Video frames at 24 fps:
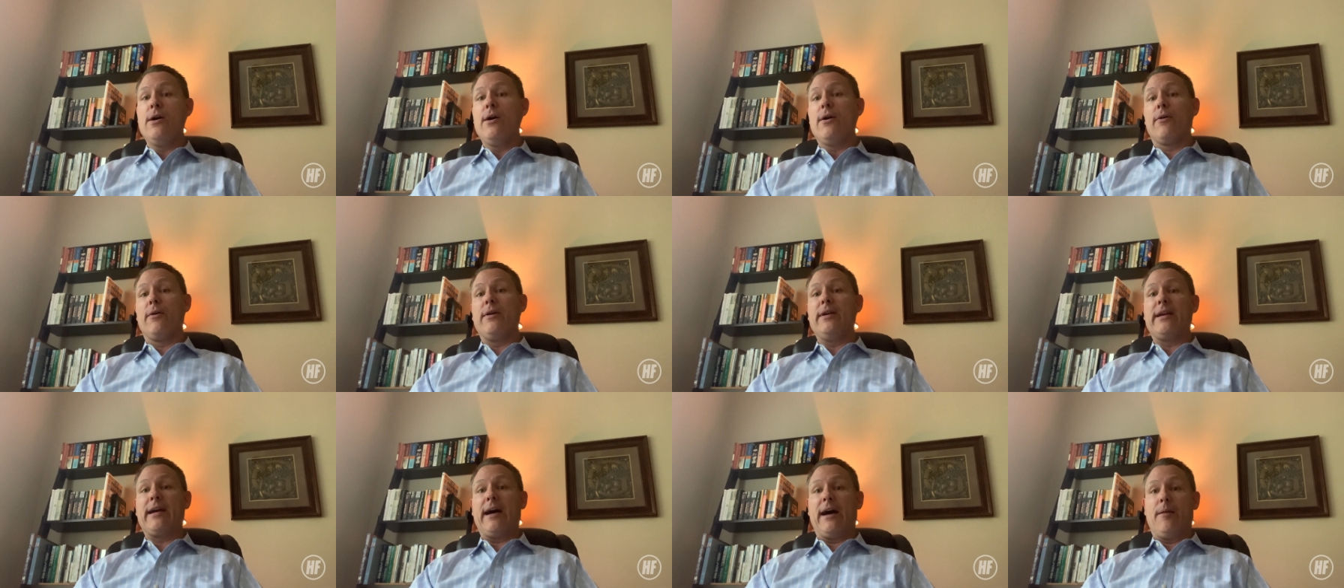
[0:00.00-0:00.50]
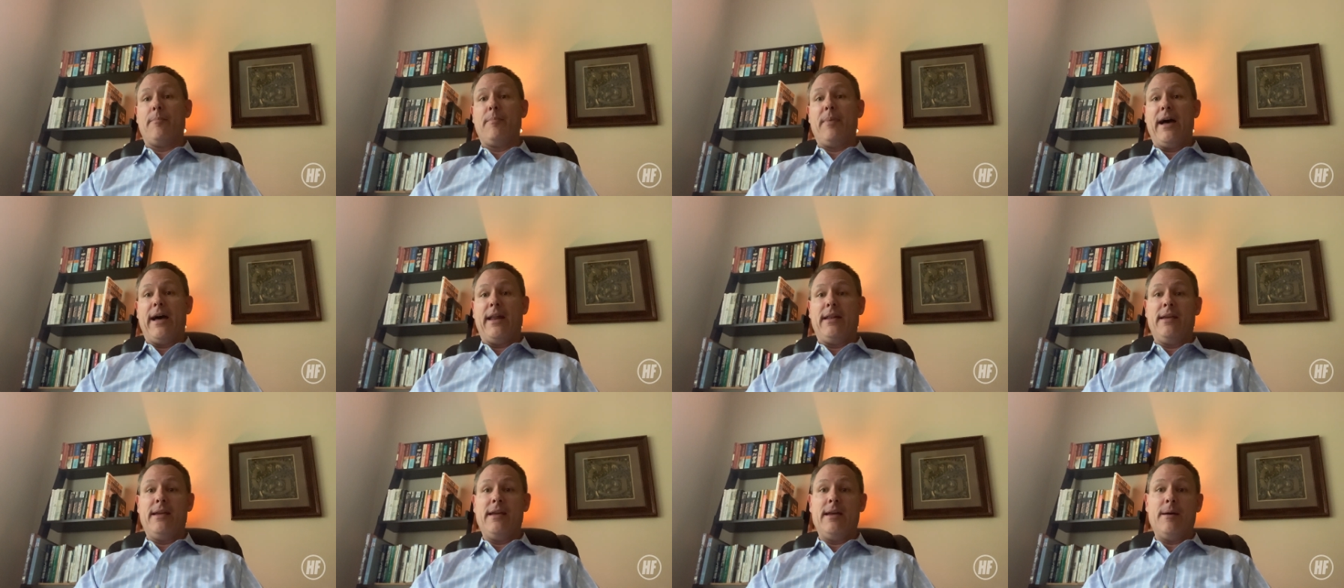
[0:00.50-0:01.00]
or you got a
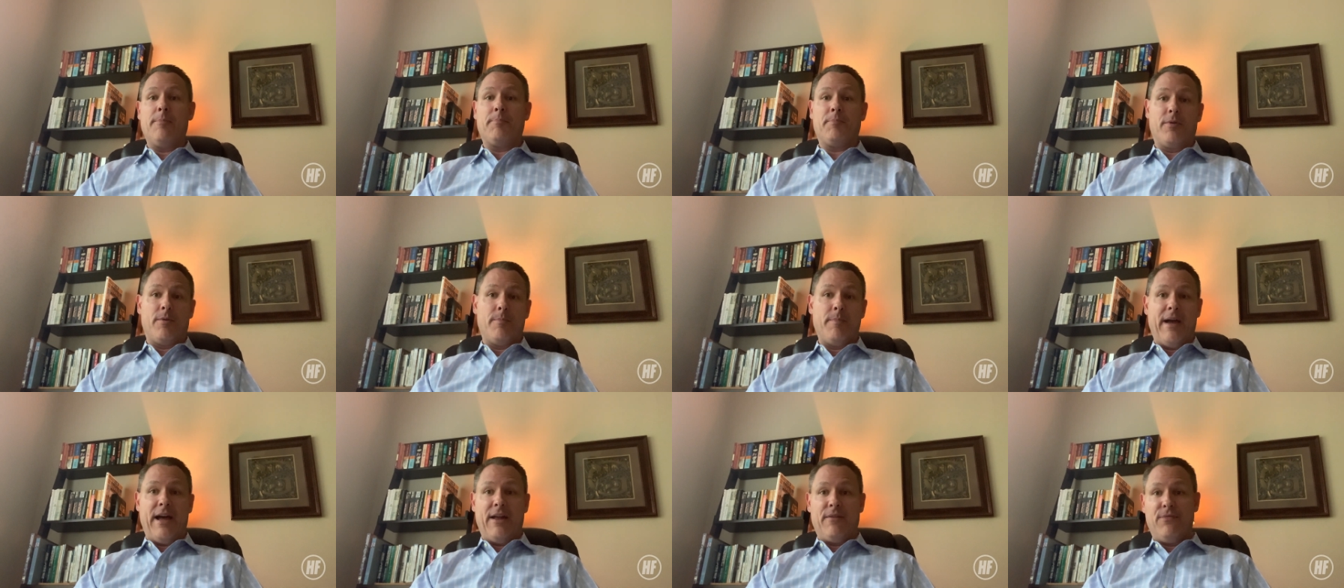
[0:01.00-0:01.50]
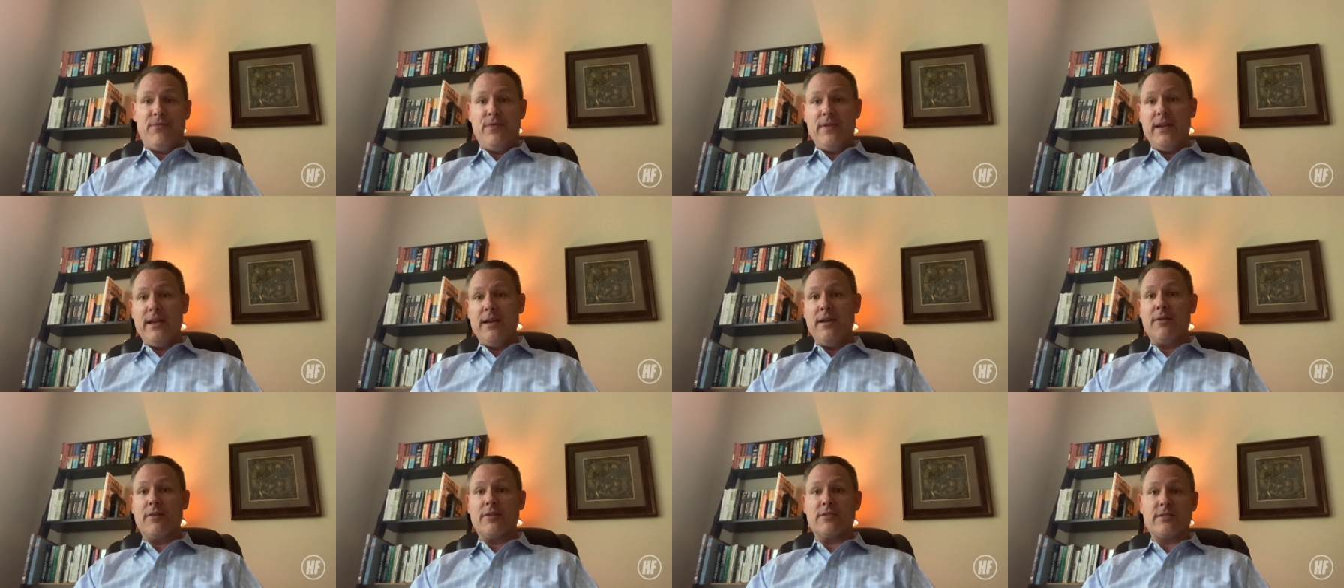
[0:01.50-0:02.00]
bad hip or bad
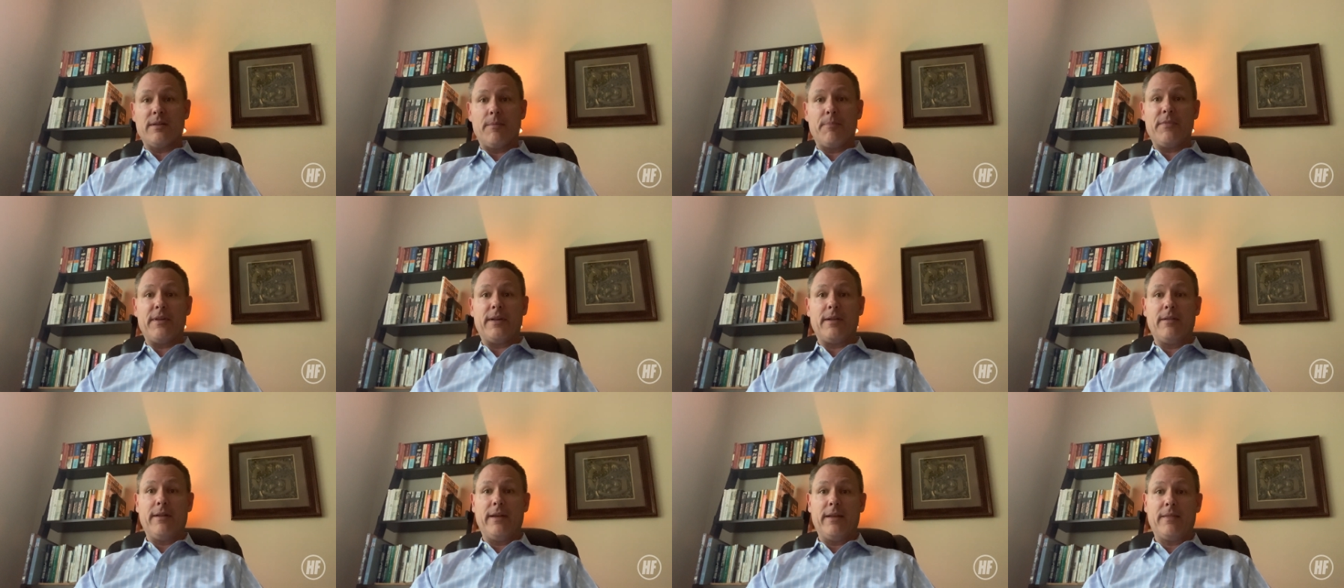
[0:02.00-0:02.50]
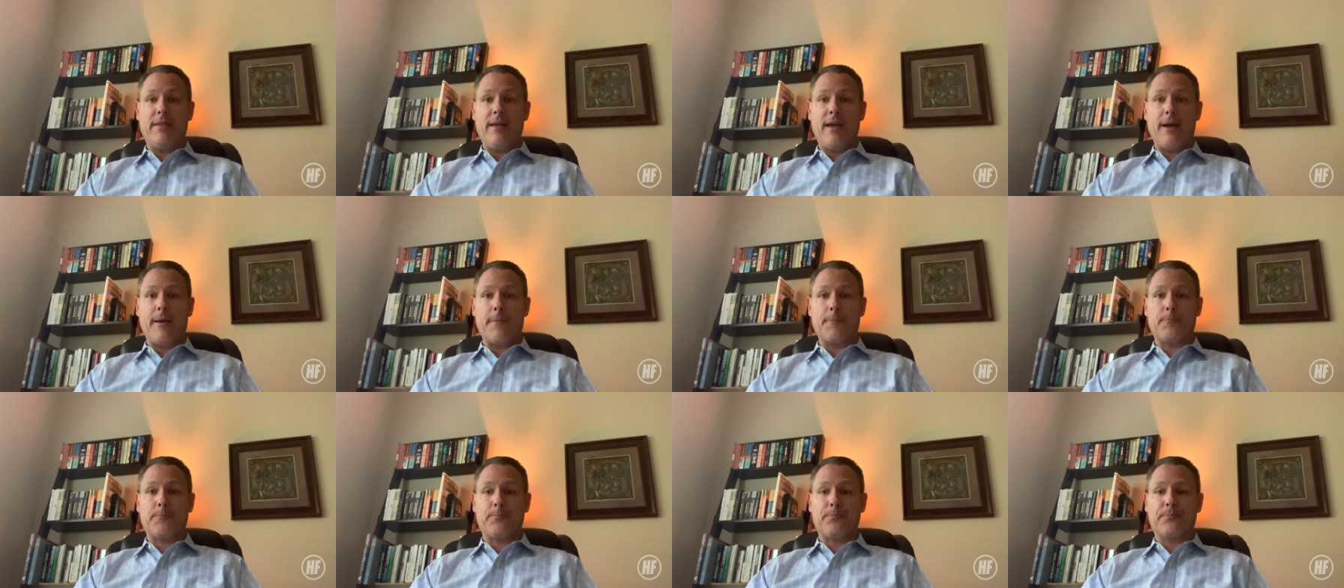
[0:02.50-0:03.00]
feet or something like that.